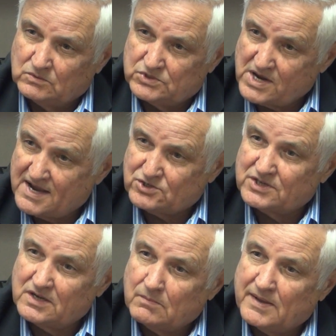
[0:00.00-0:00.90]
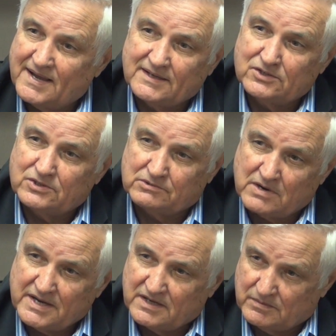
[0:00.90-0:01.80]
was asked to come back into
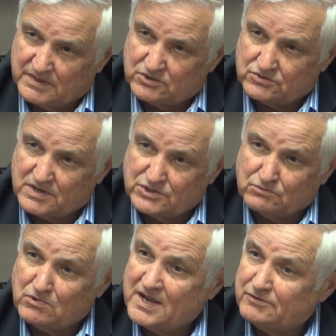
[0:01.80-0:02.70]
the Reagan administration,